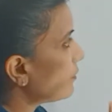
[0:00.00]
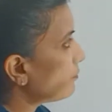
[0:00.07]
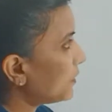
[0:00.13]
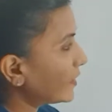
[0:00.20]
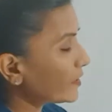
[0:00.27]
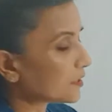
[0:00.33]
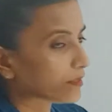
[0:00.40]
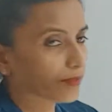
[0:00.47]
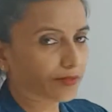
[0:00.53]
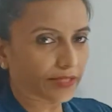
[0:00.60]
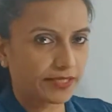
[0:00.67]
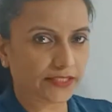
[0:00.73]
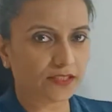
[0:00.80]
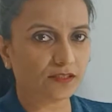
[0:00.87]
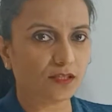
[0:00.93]
But
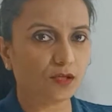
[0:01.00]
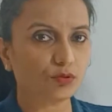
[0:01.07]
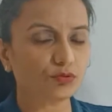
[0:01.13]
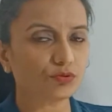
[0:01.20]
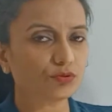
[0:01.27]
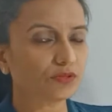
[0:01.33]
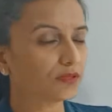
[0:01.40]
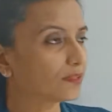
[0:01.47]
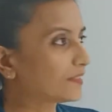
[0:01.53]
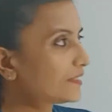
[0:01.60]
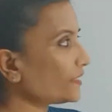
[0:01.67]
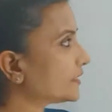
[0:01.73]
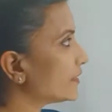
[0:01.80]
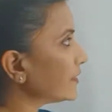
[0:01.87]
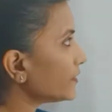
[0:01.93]
right now
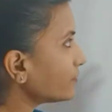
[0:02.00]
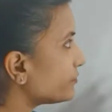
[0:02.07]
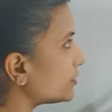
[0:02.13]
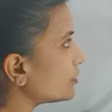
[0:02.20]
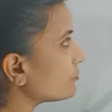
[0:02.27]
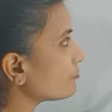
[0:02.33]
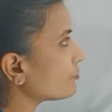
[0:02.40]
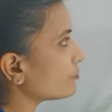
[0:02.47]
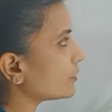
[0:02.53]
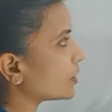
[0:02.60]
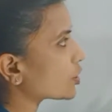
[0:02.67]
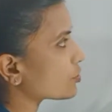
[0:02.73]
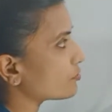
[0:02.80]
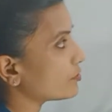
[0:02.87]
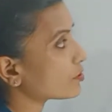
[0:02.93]
the given
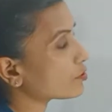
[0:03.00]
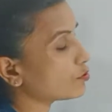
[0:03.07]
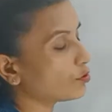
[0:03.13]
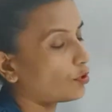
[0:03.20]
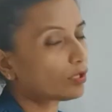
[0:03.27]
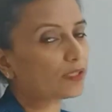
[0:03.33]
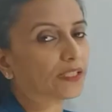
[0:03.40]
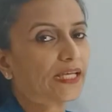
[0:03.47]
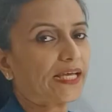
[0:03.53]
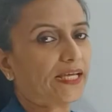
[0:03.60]
information is not